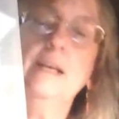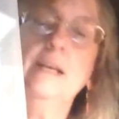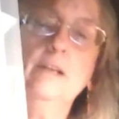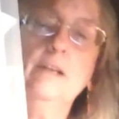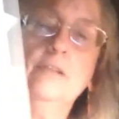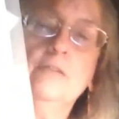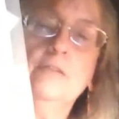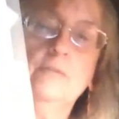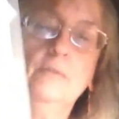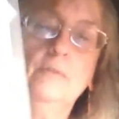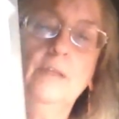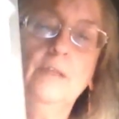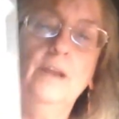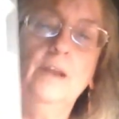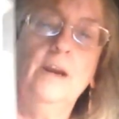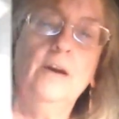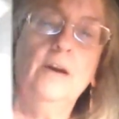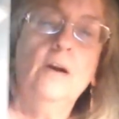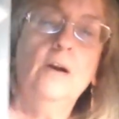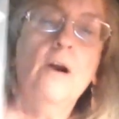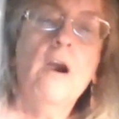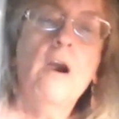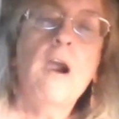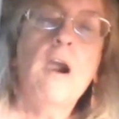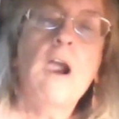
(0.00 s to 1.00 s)
in through
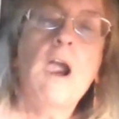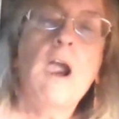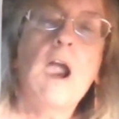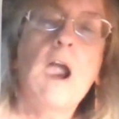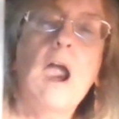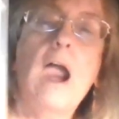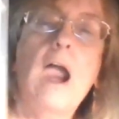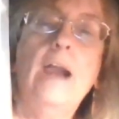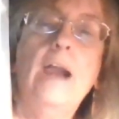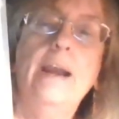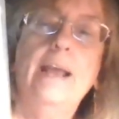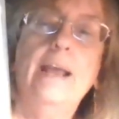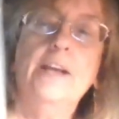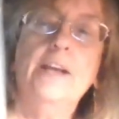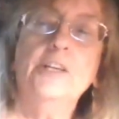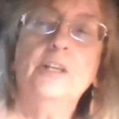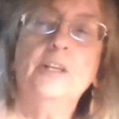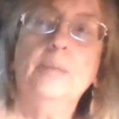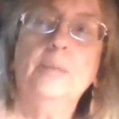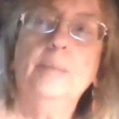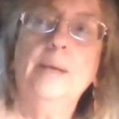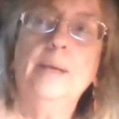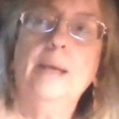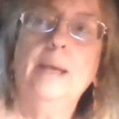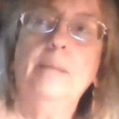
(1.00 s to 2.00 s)
there, I'd
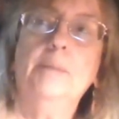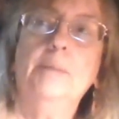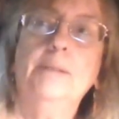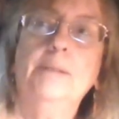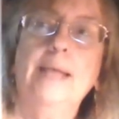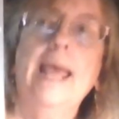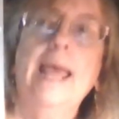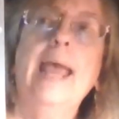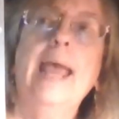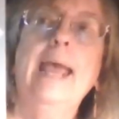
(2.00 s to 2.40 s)
actually be able to